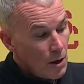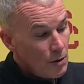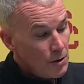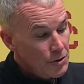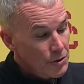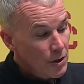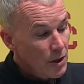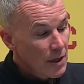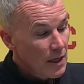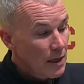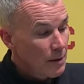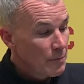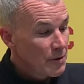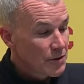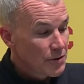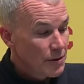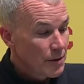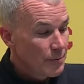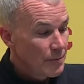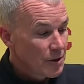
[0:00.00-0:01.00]
We started out,
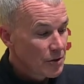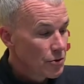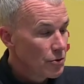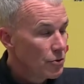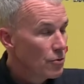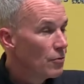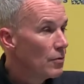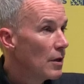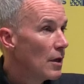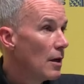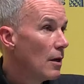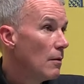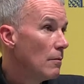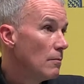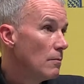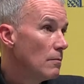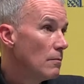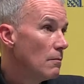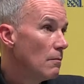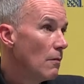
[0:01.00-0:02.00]
he missed two
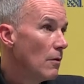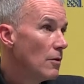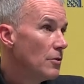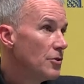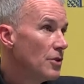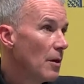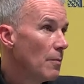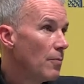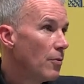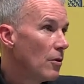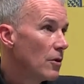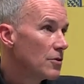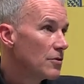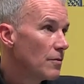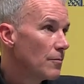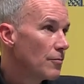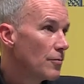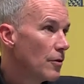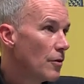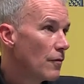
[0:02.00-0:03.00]
jump hooks
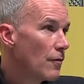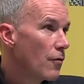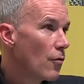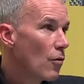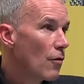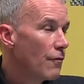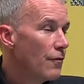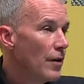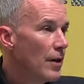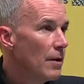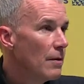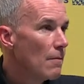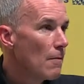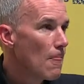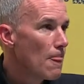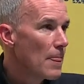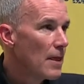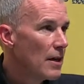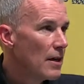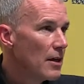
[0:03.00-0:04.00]
from 3 or 4 feet,
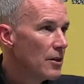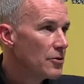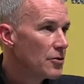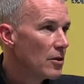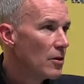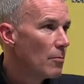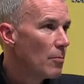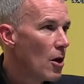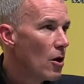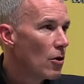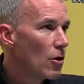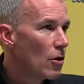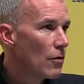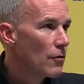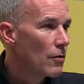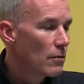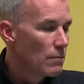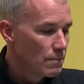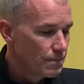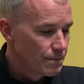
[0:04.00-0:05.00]
and then he turned the ball
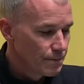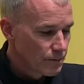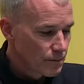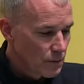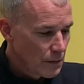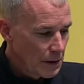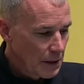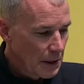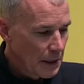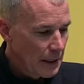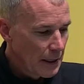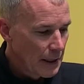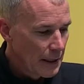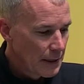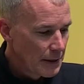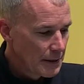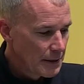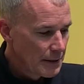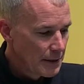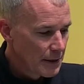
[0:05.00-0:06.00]
over,
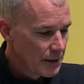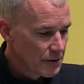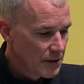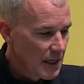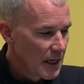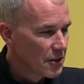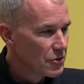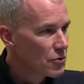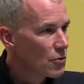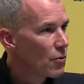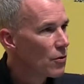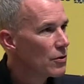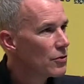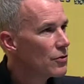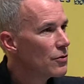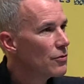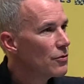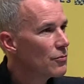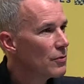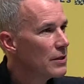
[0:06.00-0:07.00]
and his guy scored
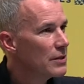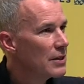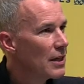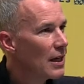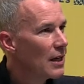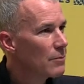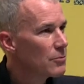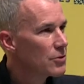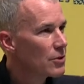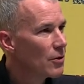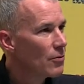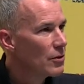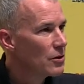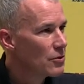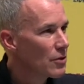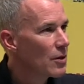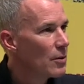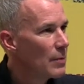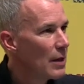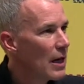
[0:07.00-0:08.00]
3 times. So we
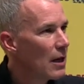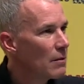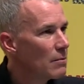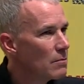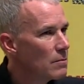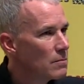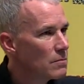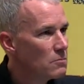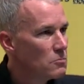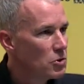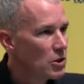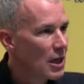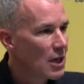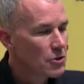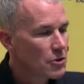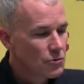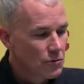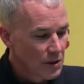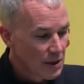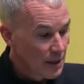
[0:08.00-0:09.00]
took him out.
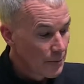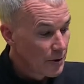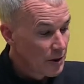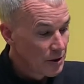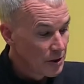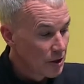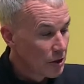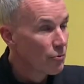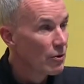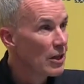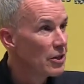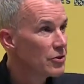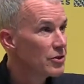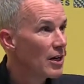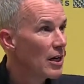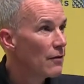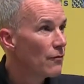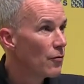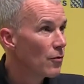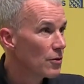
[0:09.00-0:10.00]
Joshua came in and did a great
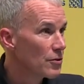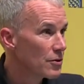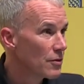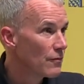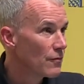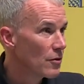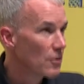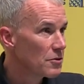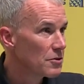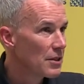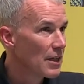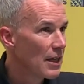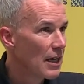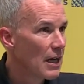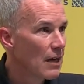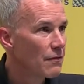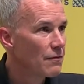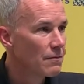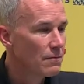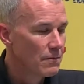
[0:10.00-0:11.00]
job for us in the first
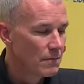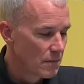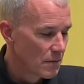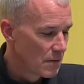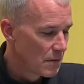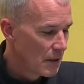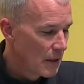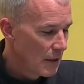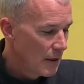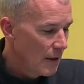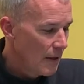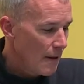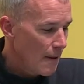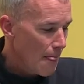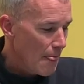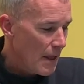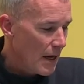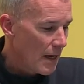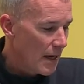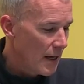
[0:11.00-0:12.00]
half.
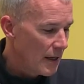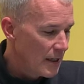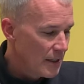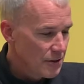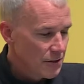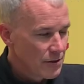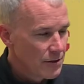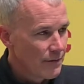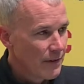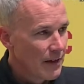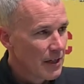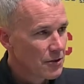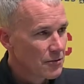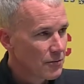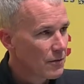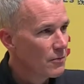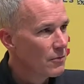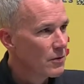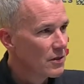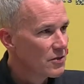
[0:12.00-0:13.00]
And then Chavez,
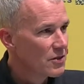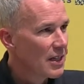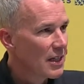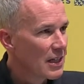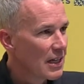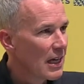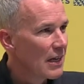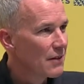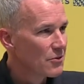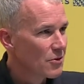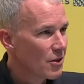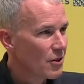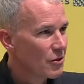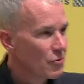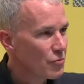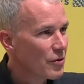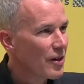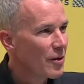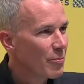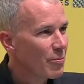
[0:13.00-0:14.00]
when the second half started, he
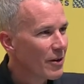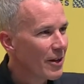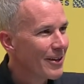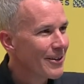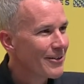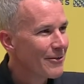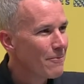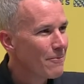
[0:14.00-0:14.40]
was ready to play.